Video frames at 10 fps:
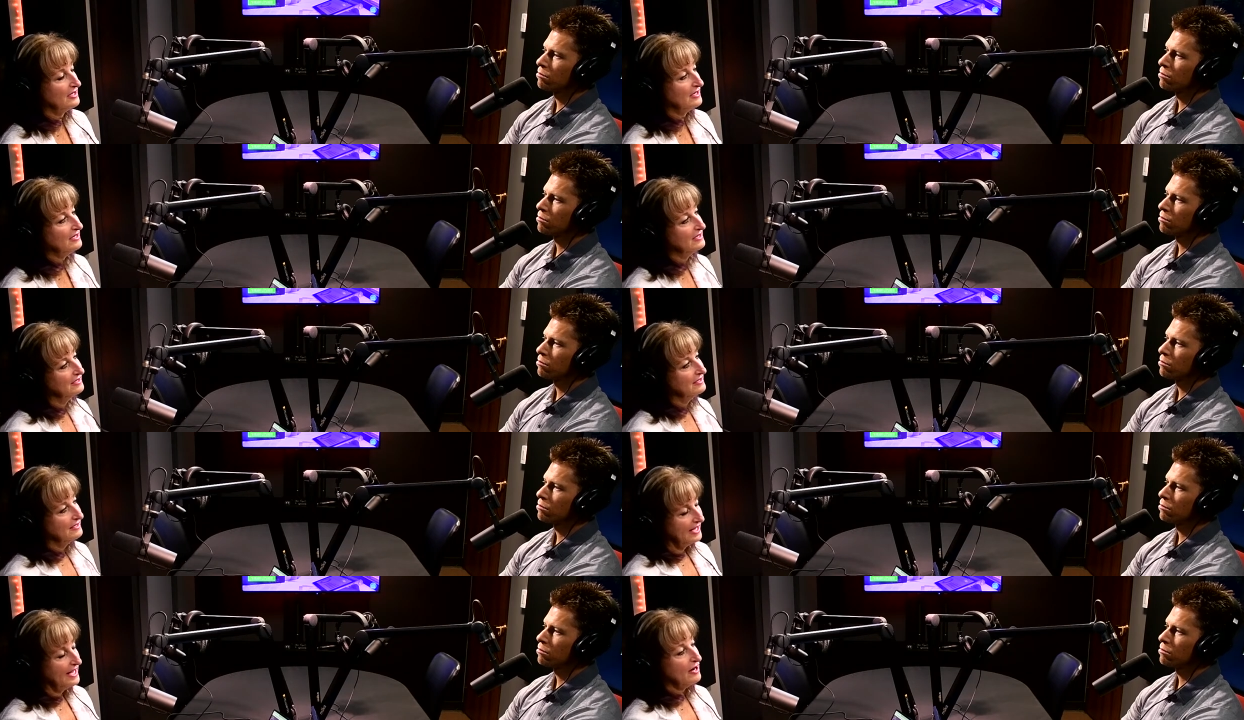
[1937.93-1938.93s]
Speaker 1: sheet,
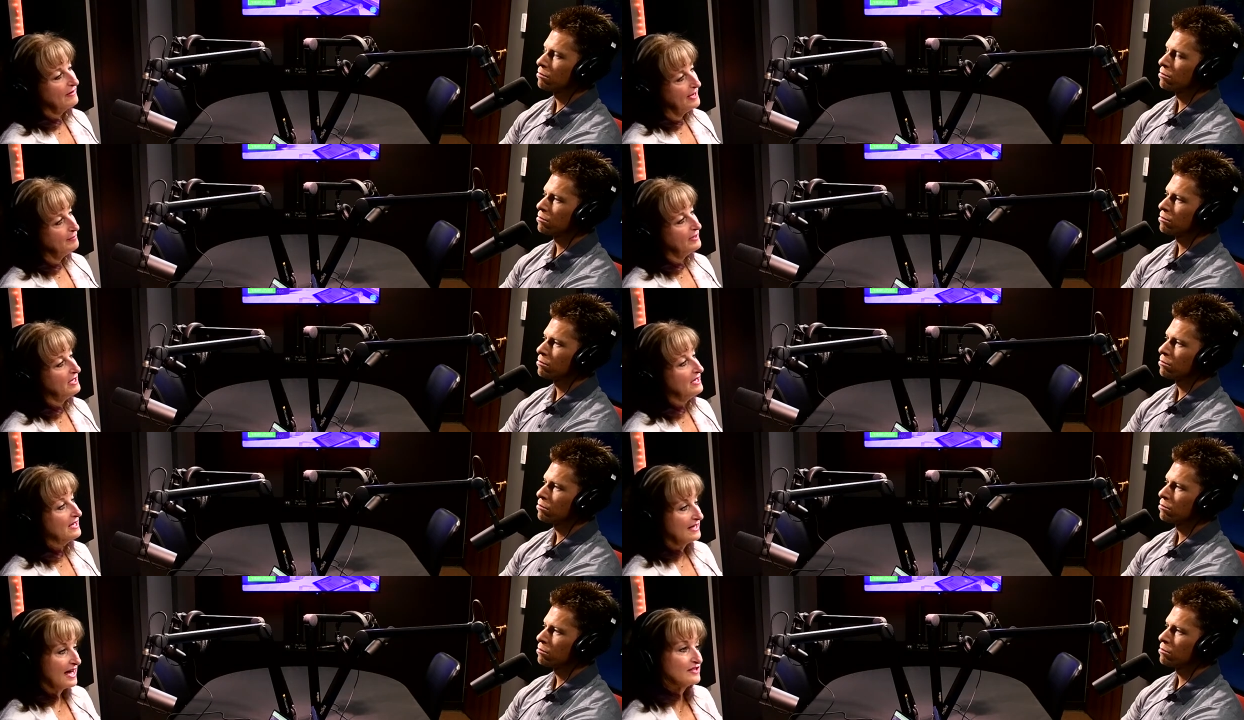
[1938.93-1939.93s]
ARAP,
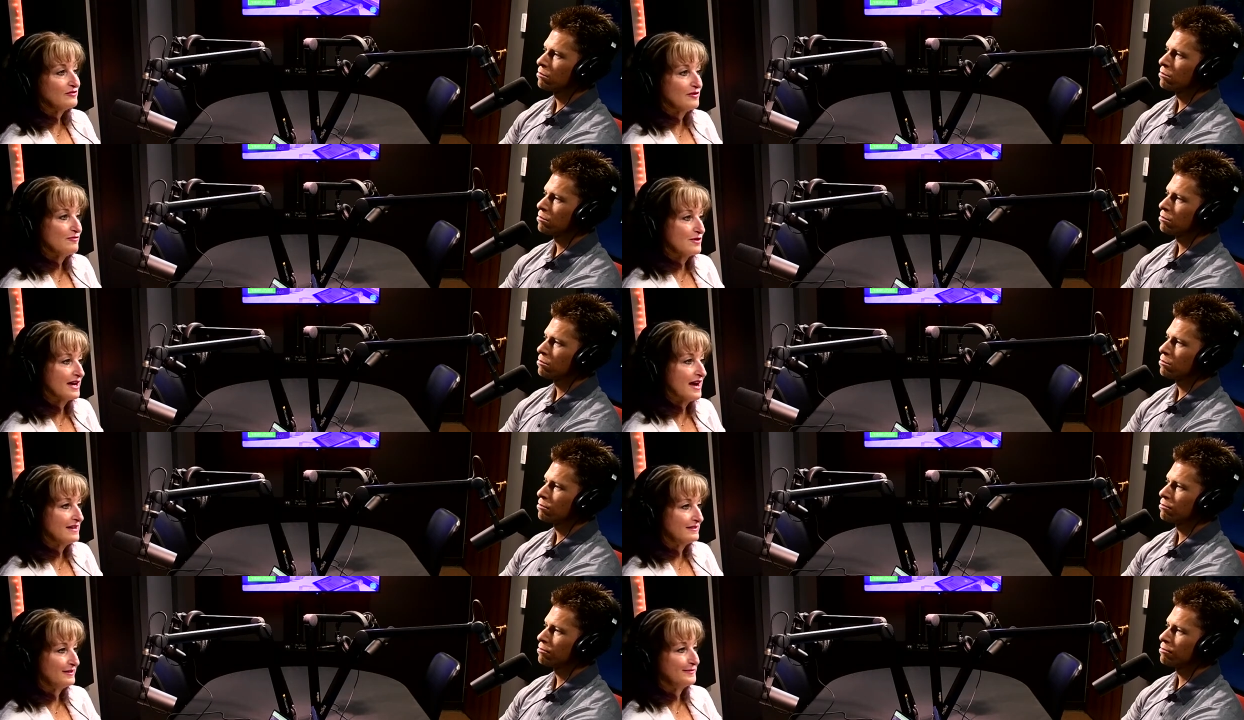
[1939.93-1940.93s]
and a cash flow
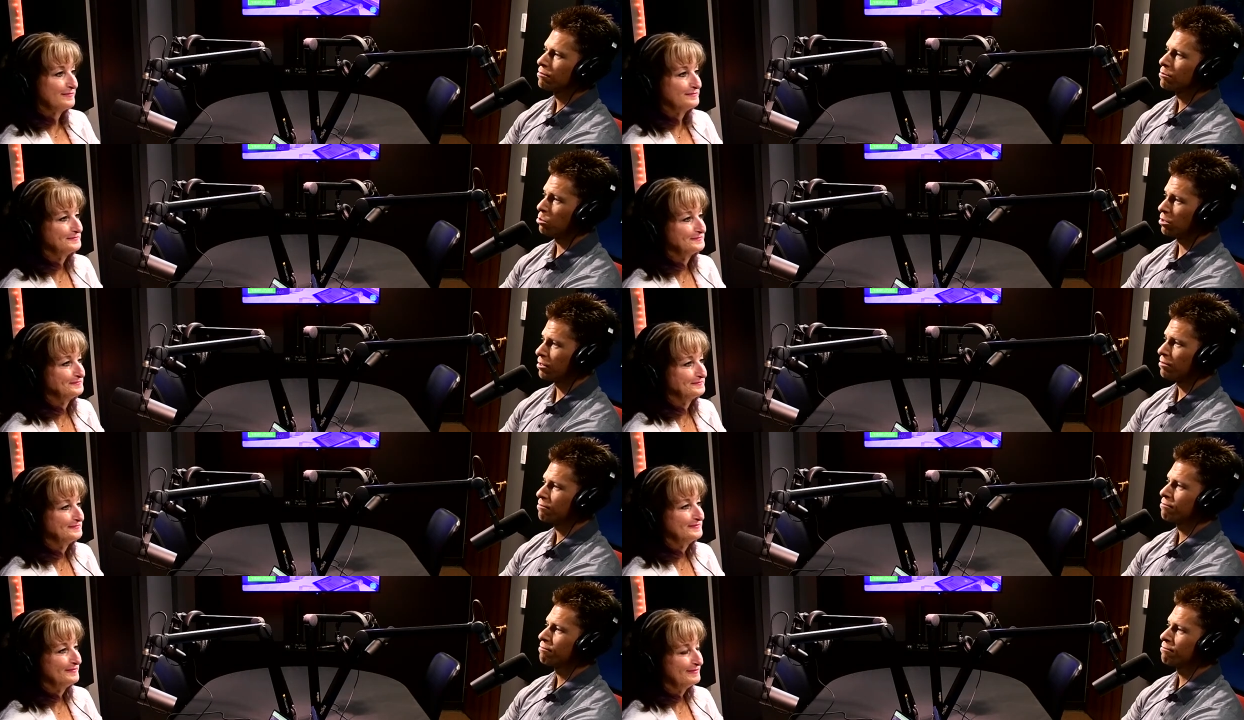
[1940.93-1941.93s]
forecast.
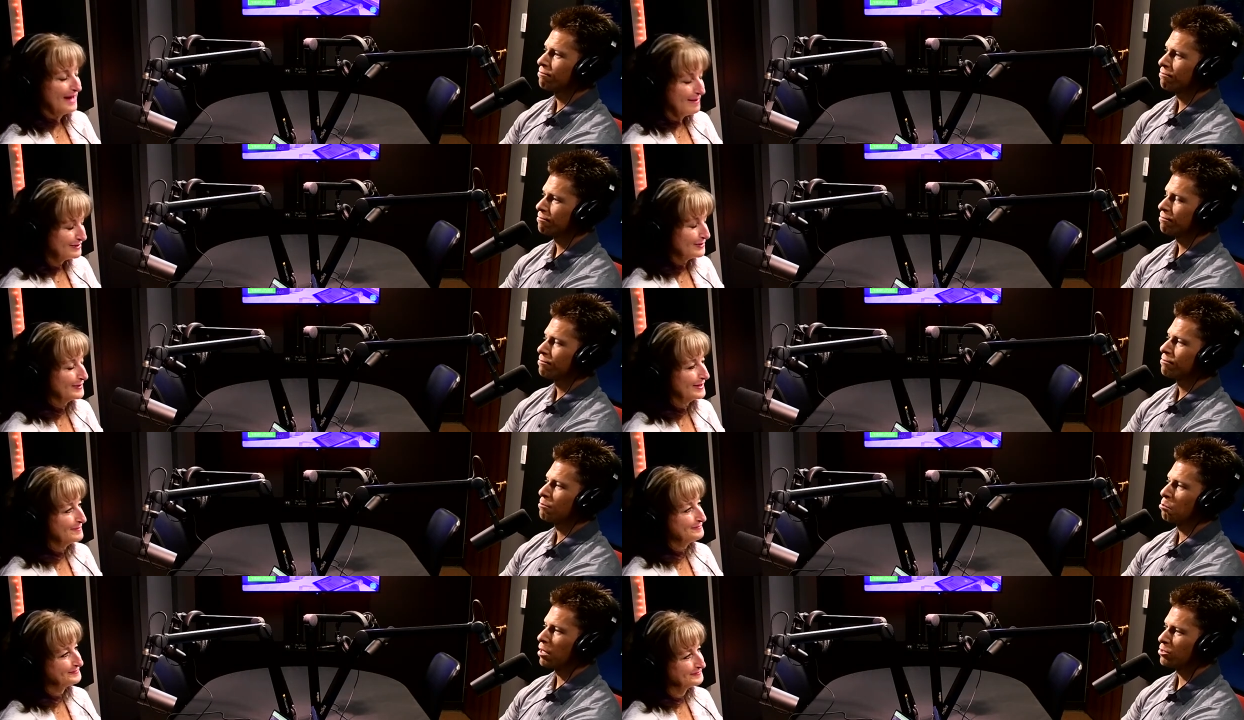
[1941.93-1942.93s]
Really?
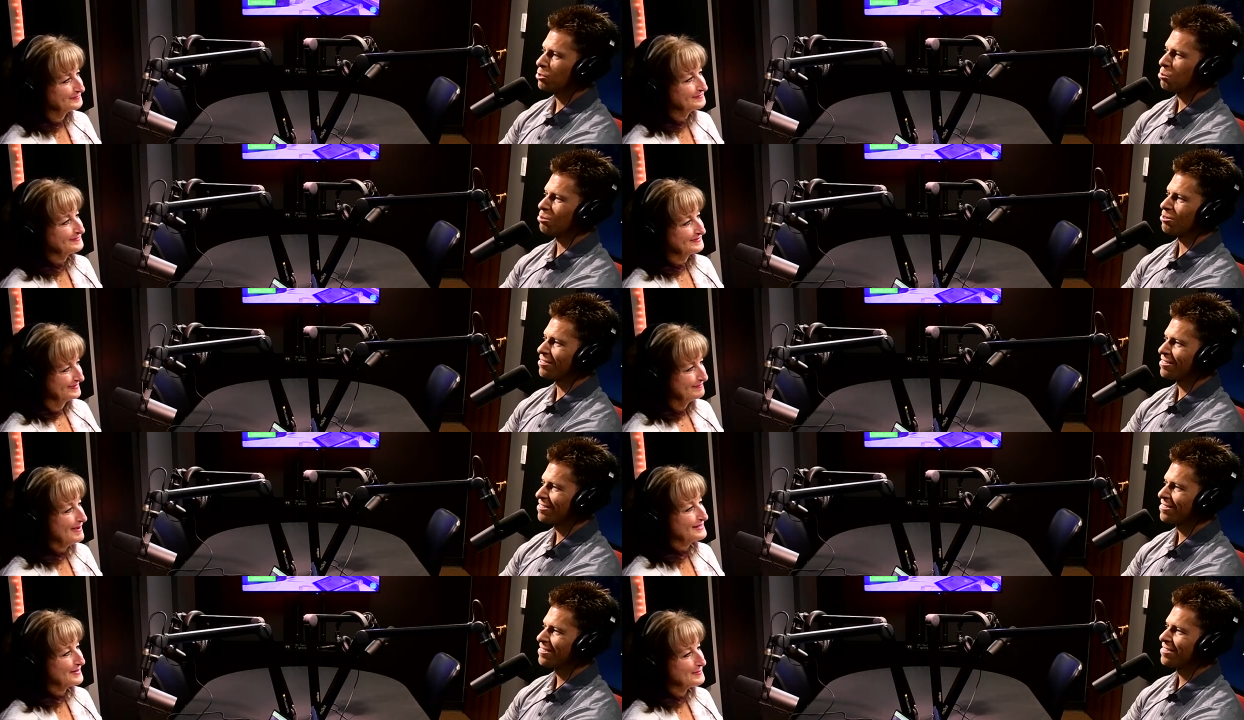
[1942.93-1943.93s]
Absolutely.
Speaker 2: Boss of the world.
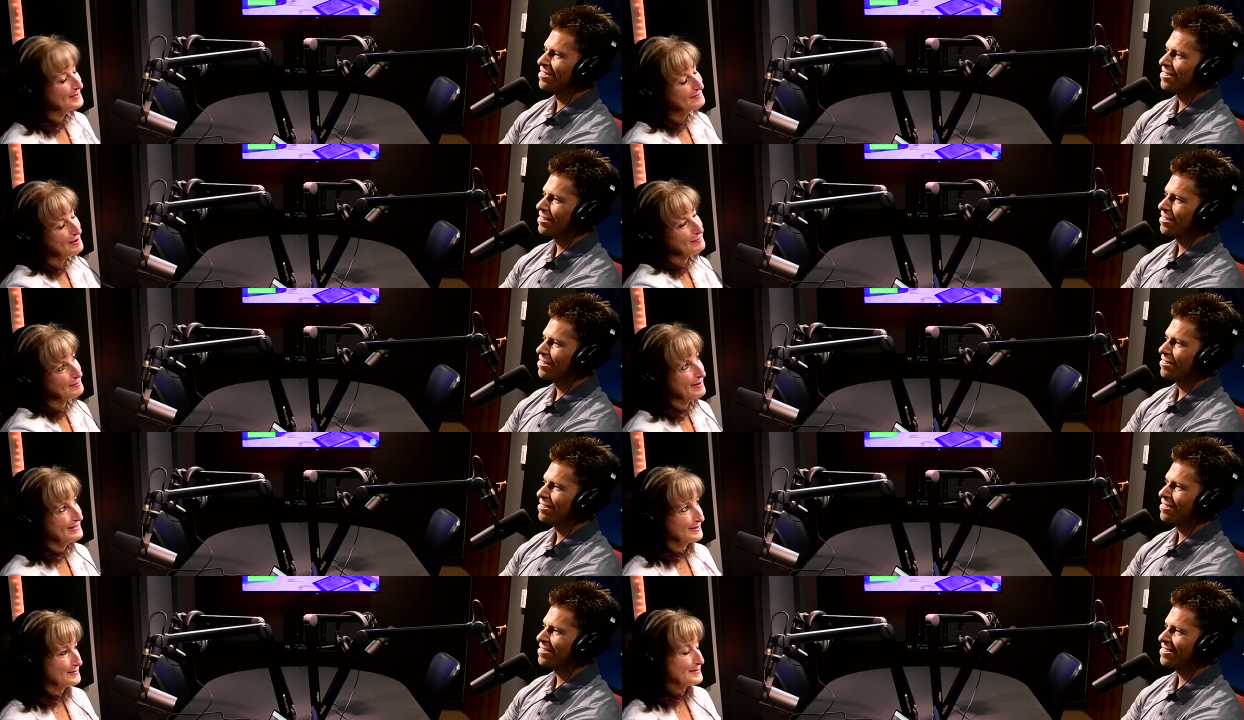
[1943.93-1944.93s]
Speaker 1: Boss of the if I were
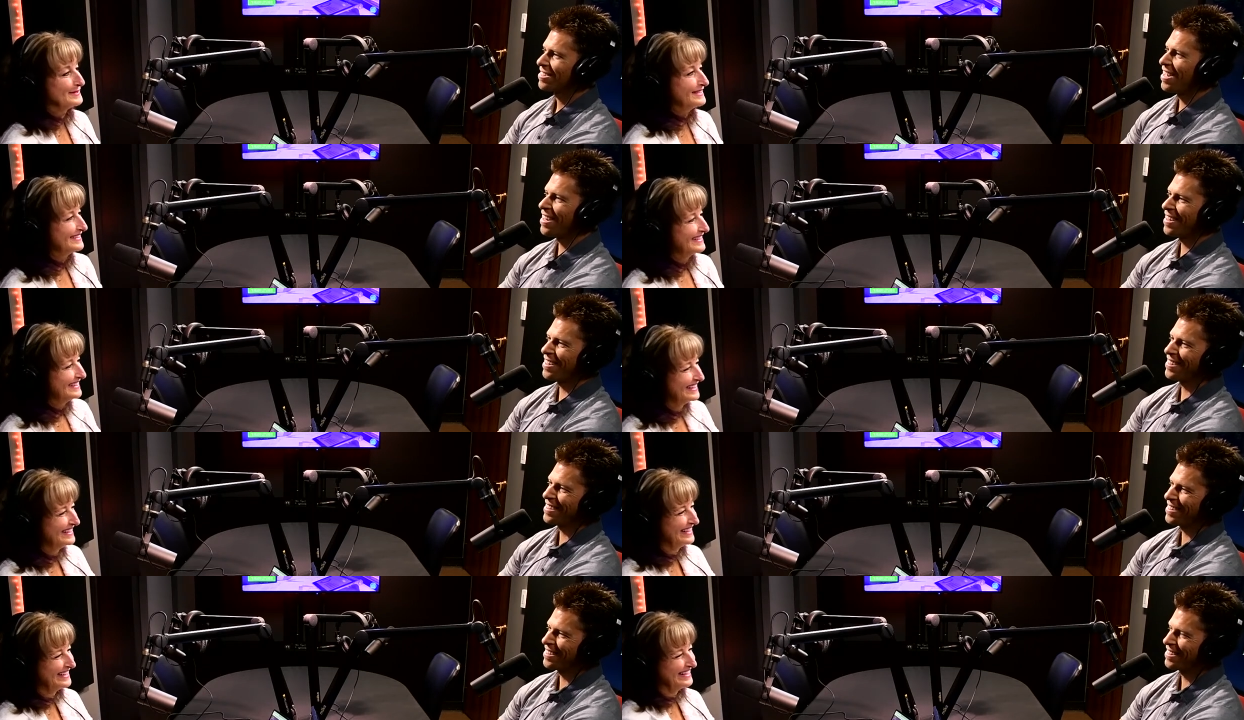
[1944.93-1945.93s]
boss of
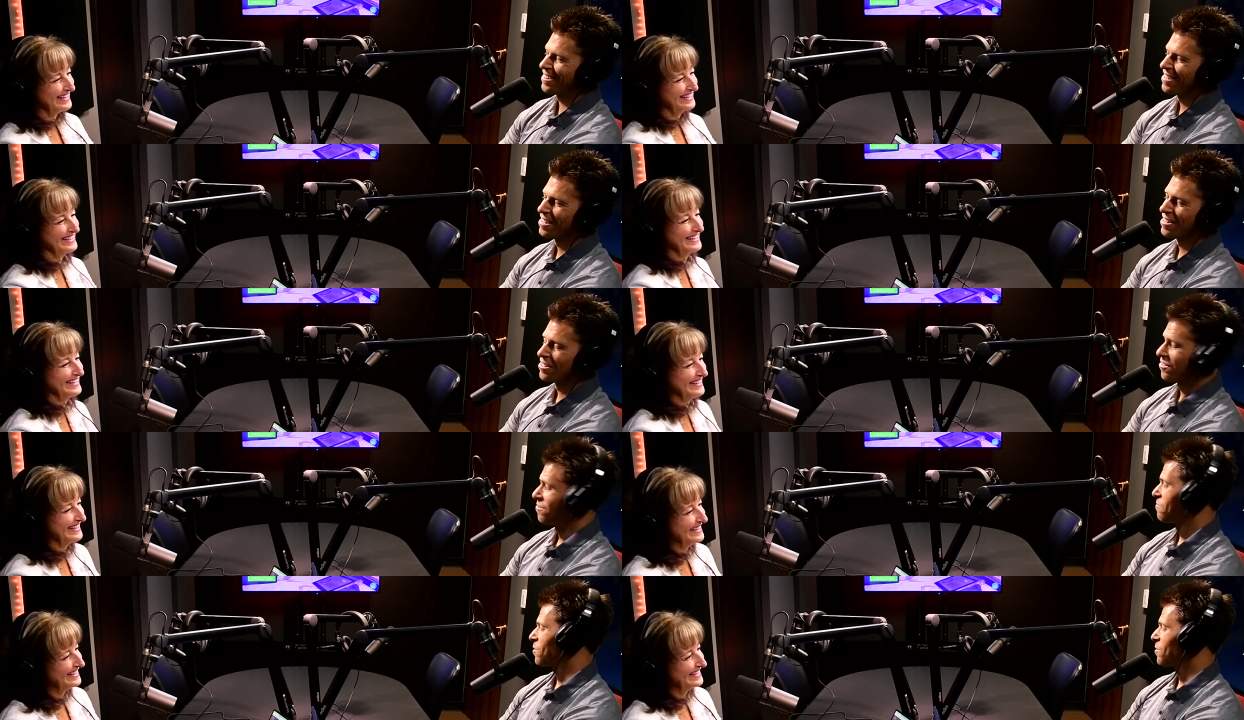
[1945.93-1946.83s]
the
Speaker 2: world.